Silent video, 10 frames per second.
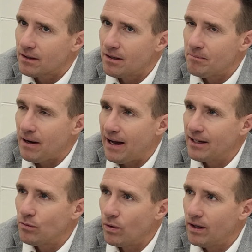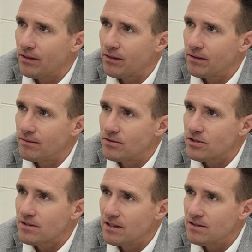combined with
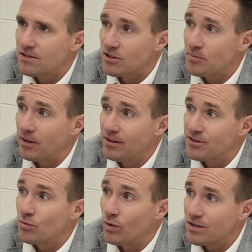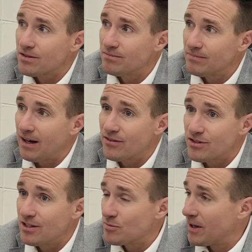just his experience and wisdom,
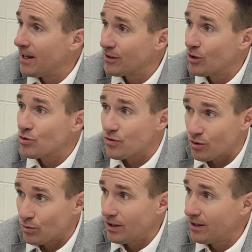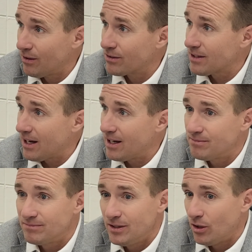obviously he's been a head coach for a really long time,
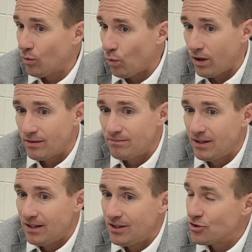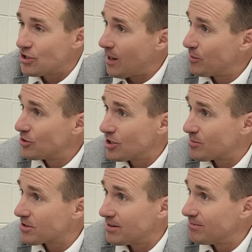won
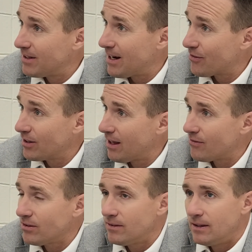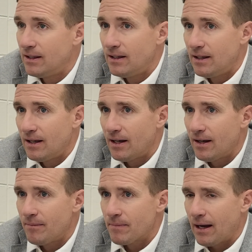championships at every level.
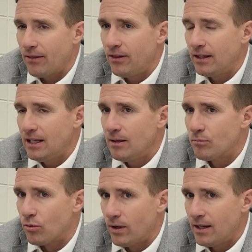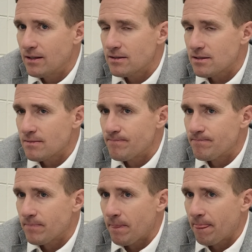I think he brings
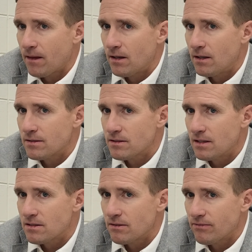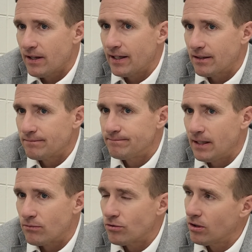a sense of like,
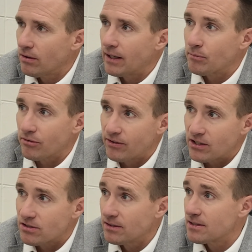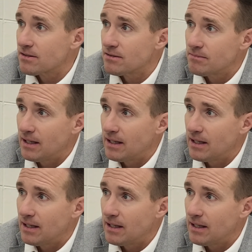man, real like professionalism